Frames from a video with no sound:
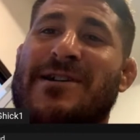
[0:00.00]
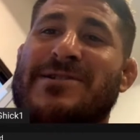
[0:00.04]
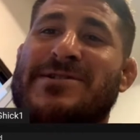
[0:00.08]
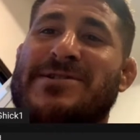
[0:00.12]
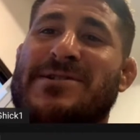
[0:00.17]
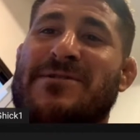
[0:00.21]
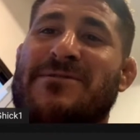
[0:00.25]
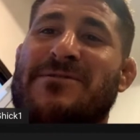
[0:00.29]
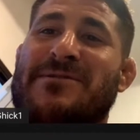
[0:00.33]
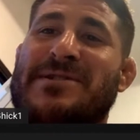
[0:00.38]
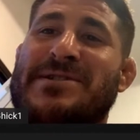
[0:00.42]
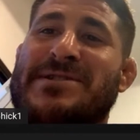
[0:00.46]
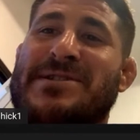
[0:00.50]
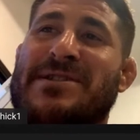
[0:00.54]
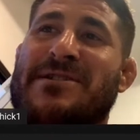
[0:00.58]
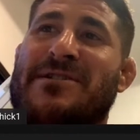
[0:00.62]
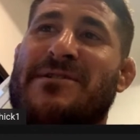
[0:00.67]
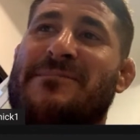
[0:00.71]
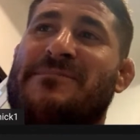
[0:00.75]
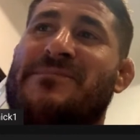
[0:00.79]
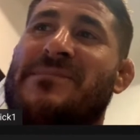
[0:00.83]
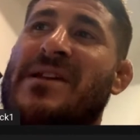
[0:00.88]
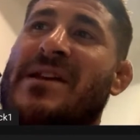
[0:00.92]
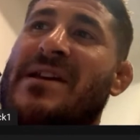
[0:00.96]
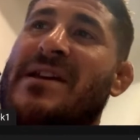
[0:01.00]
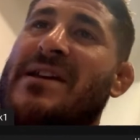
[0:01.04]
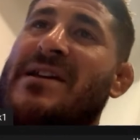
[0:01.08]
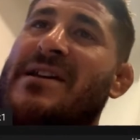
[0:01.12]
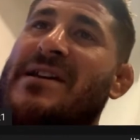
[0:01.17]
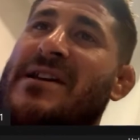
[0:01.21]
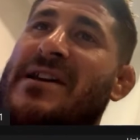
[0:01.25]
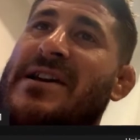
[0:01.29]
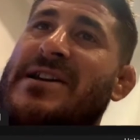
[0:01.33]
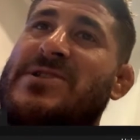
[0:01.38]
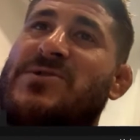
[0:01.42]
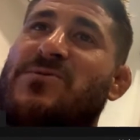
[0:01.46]
So
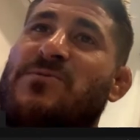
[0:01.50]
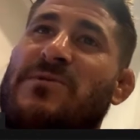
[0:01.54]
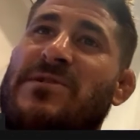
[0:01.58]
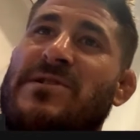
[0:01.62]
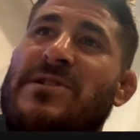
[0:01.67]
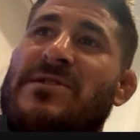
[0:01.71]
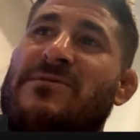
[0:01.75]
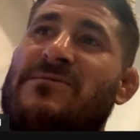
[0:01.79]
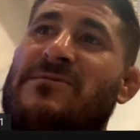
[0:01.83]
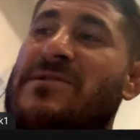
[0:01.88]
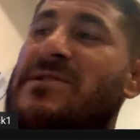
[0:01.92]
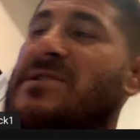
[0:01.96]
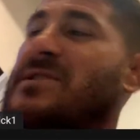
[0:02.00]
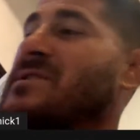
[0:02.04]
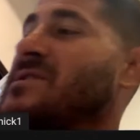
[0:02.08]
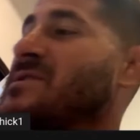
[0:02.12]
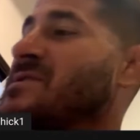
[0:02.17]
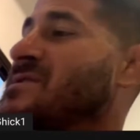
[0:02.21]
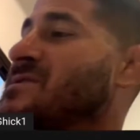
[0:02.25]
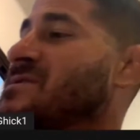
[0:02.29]
it's really